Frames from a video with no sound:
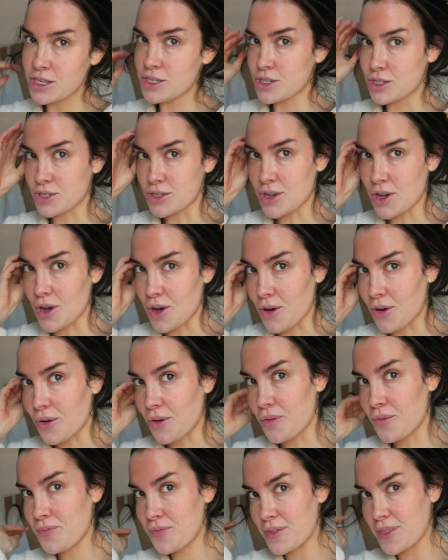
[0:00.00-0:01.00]

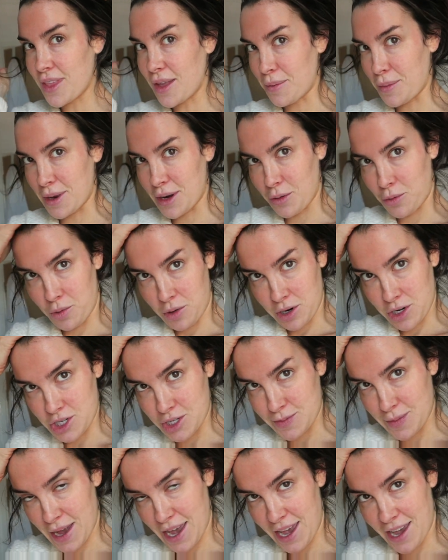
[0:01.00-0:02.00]
so I'm gonna
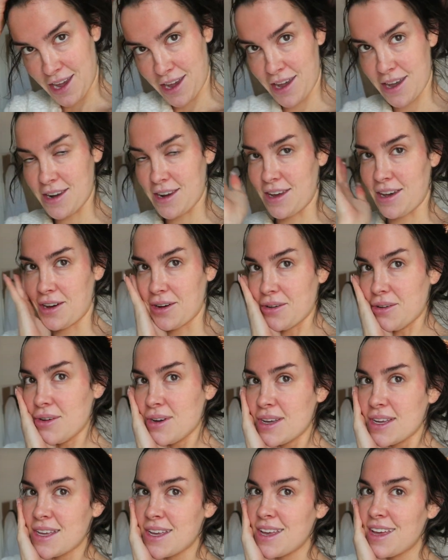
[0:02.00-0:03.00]
wash my hair now
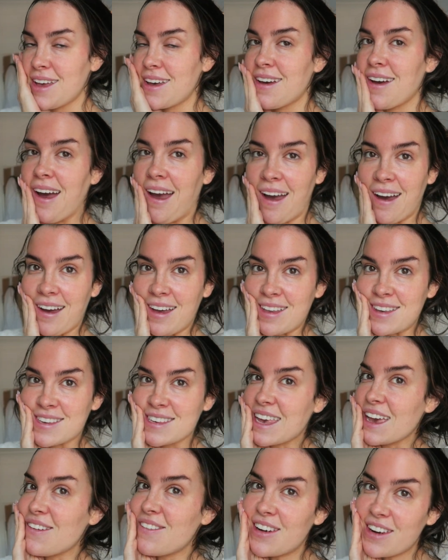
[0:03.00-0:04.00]

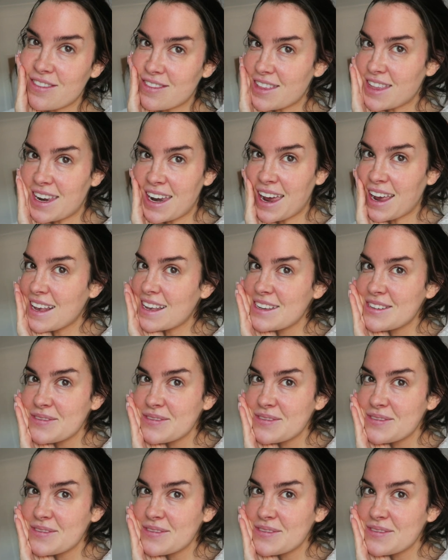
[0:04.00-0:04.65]
and get ready for the day.